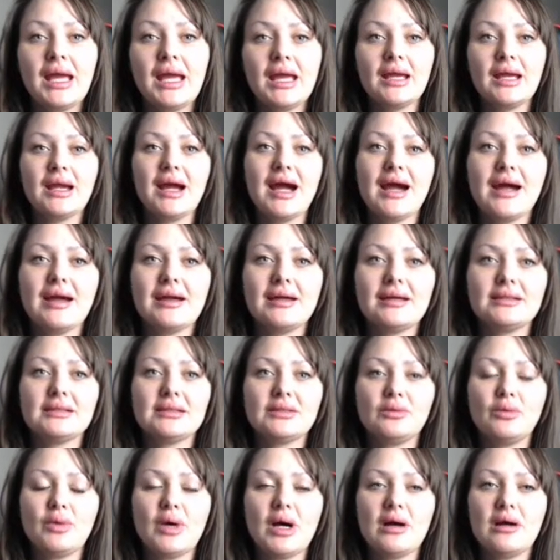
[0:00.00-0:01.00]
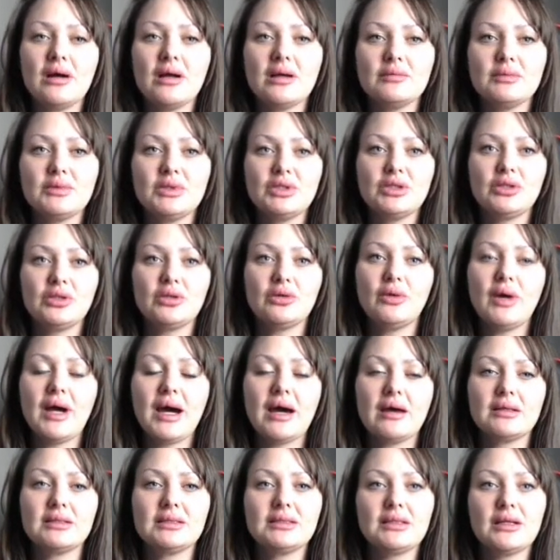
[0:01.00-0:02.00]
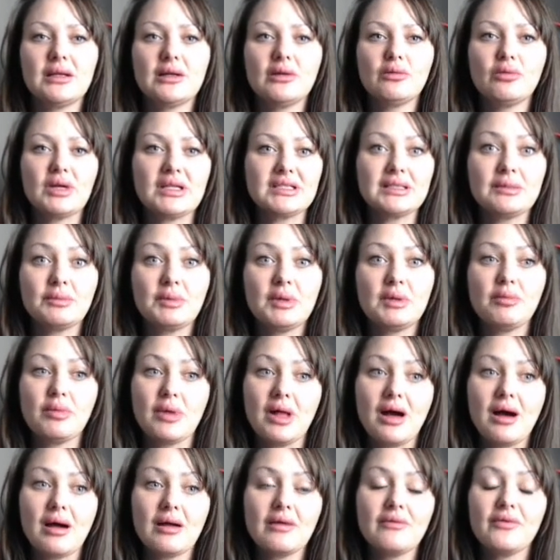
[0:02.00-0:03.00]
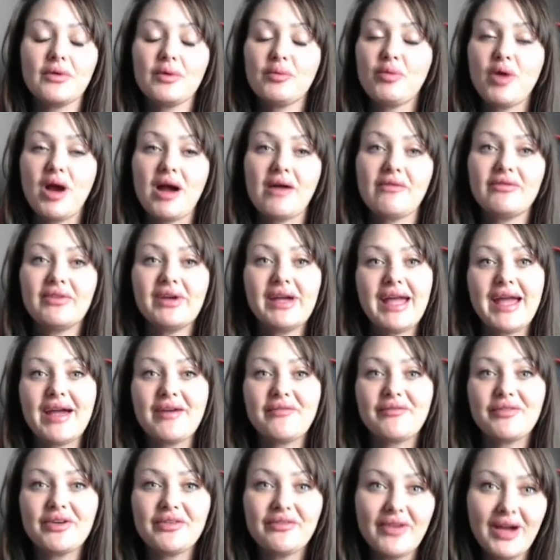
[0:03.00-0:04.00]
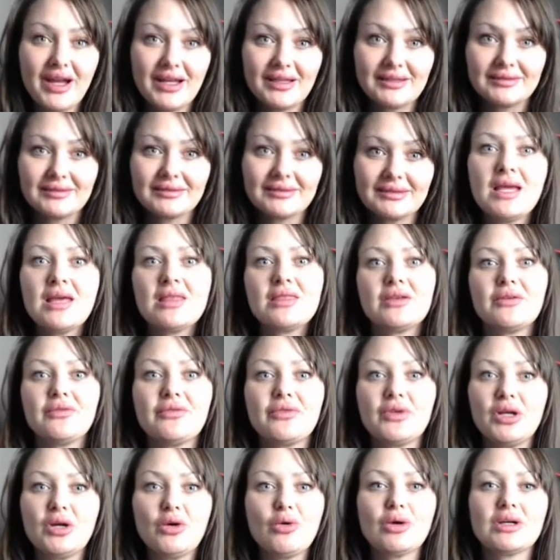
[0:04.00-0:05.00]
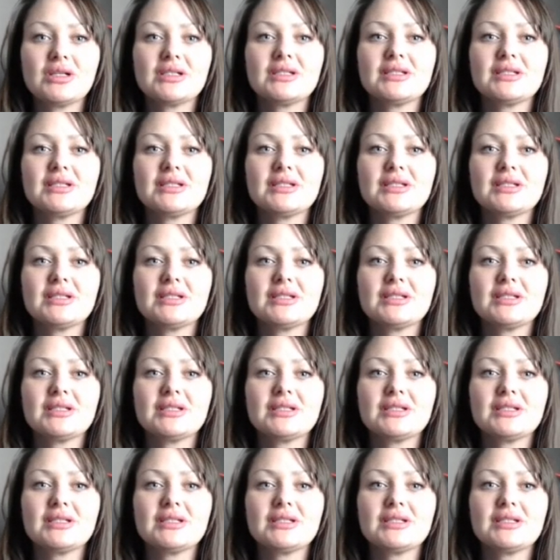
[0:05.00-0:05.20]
guys, welcome to How to Start a Recipe Blog for Profit and for Fun, the free course.